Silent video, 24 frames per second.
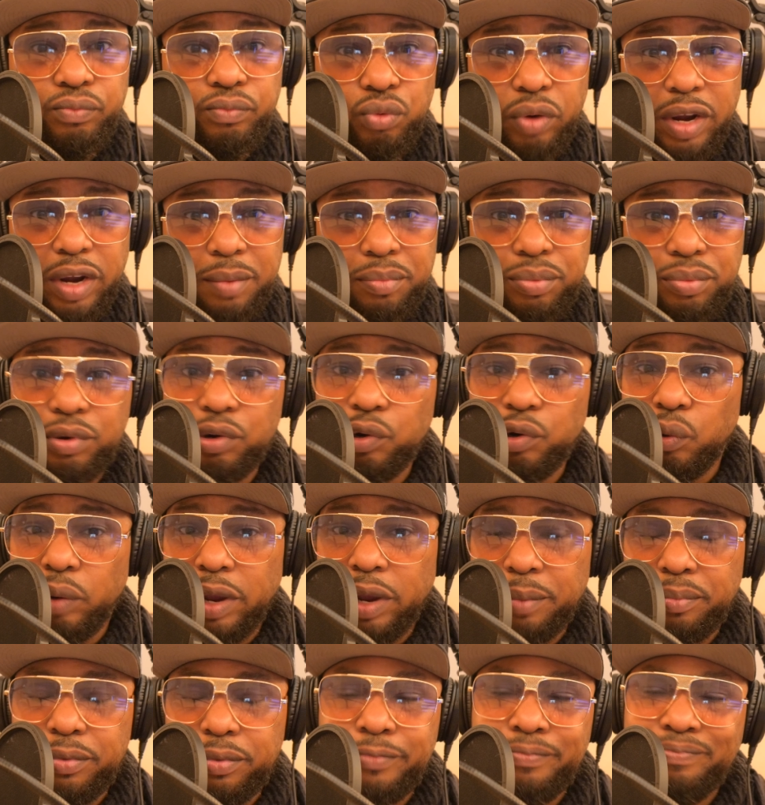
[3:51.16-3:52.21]
rape,
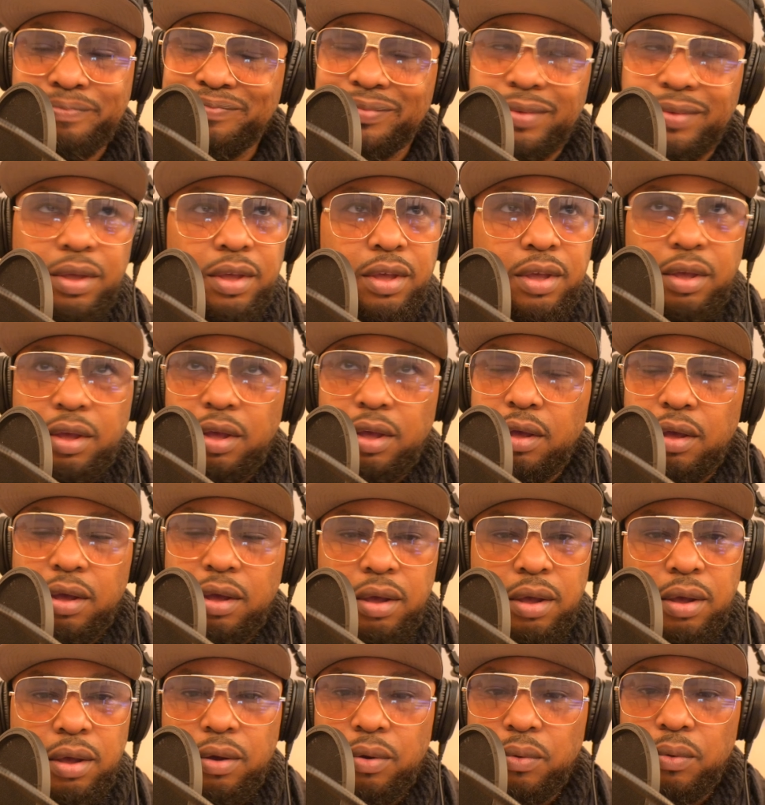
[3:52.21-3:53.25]
rape,
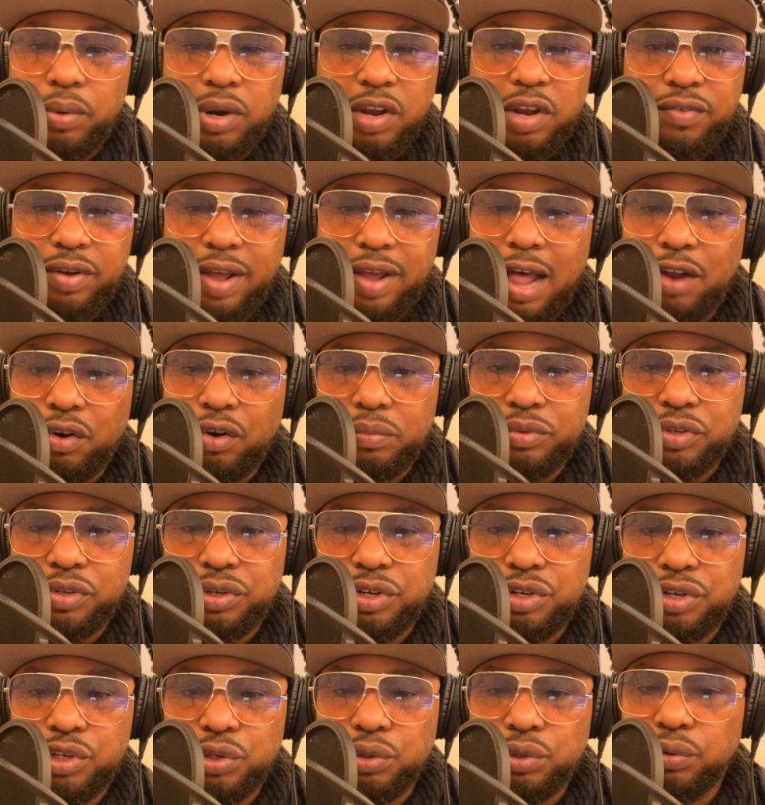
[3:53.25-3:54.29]
whatever the algorithm's
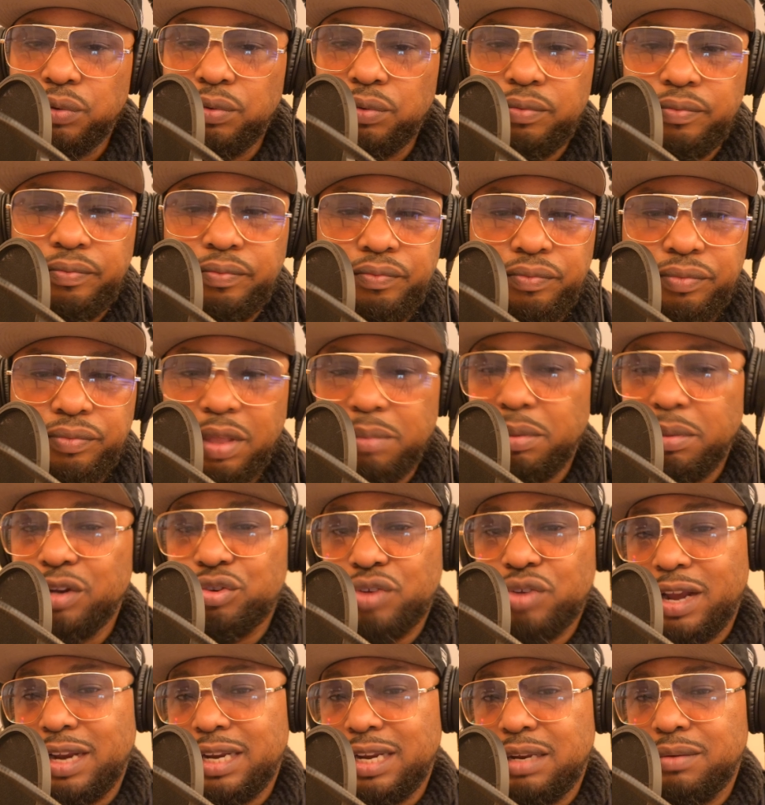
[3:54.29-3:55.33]
going to do, they may
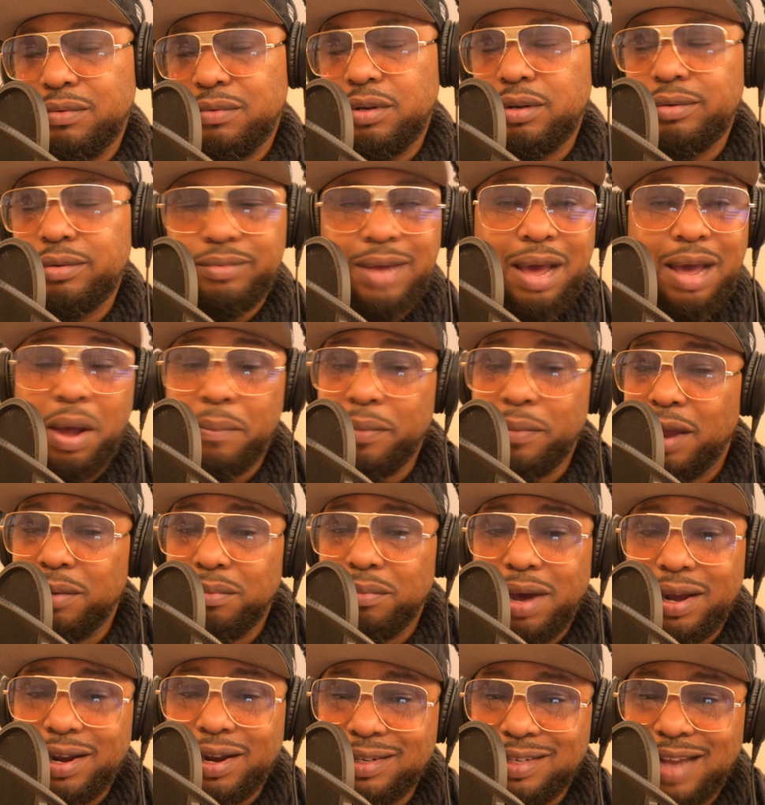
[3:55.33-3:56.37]
try to, de well, I'm not
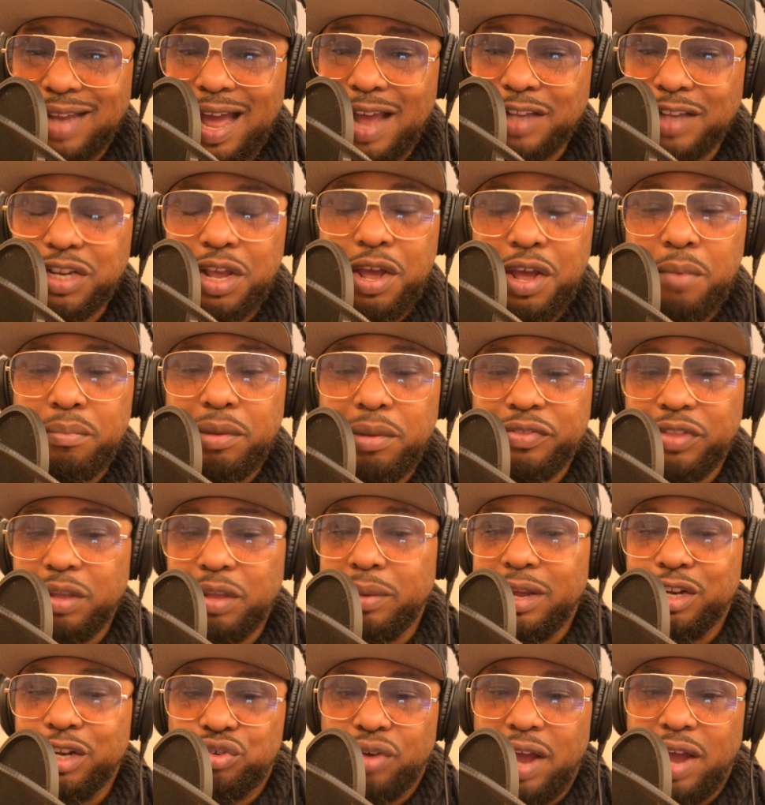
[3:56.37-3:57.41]
monetized, but they
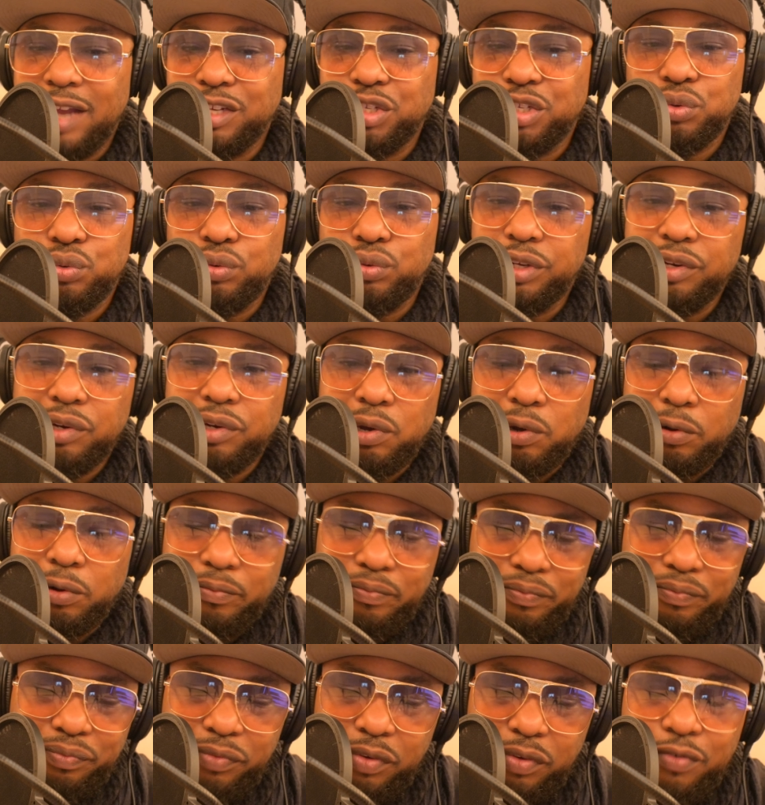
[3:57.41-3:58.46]
may try to, you know,
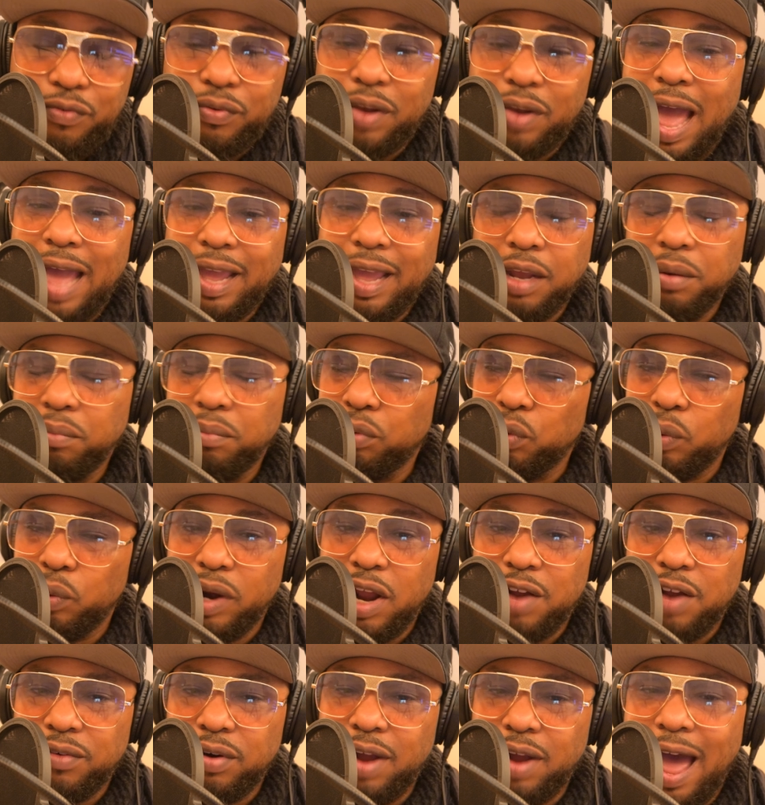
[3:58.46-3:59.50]
flag it, but
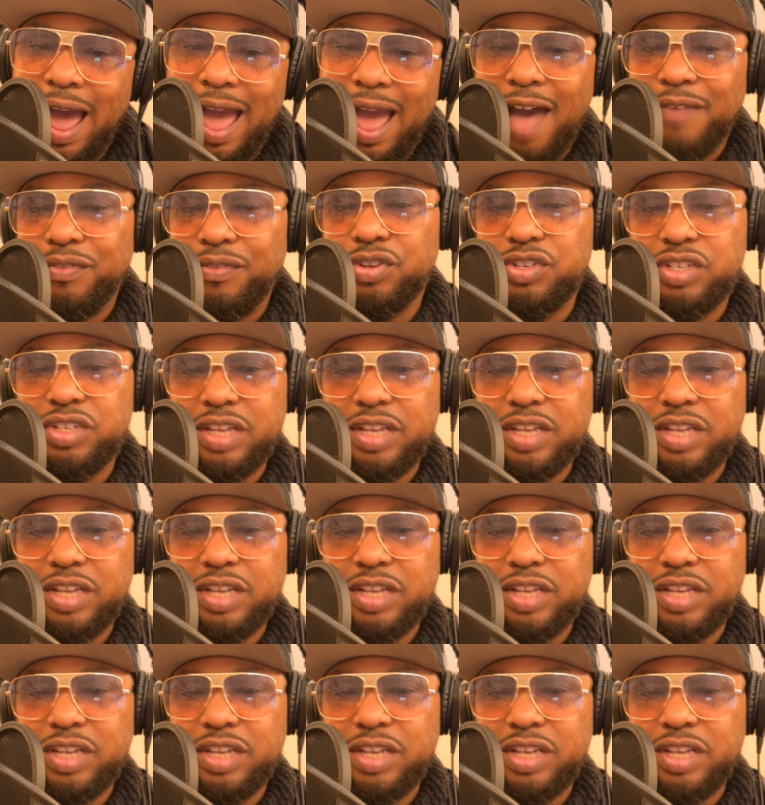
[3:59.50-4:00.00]
whatever. I have to